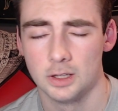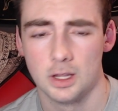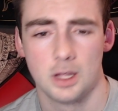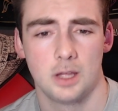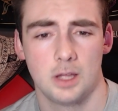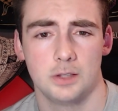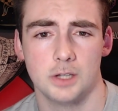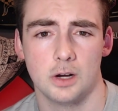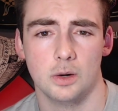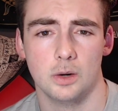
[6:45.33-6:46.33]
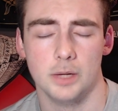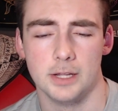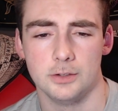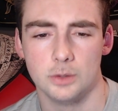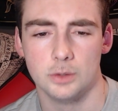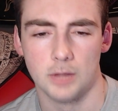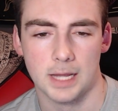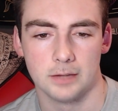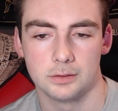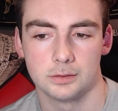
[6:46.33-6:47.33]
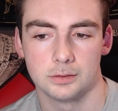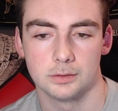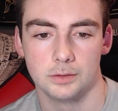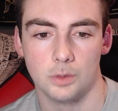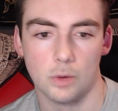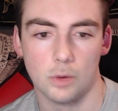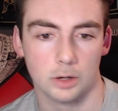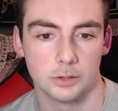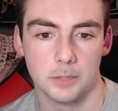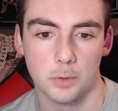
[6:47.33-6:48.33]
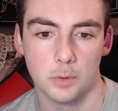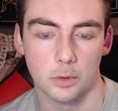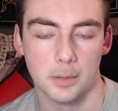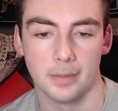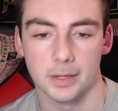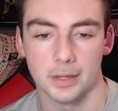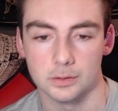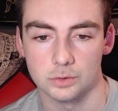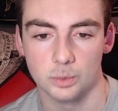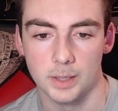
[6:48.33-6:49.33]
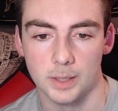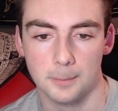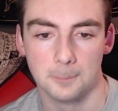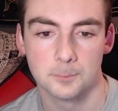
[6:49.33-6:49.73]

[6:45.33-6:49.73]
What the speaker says: and utilize, water type Pokemon that can swim,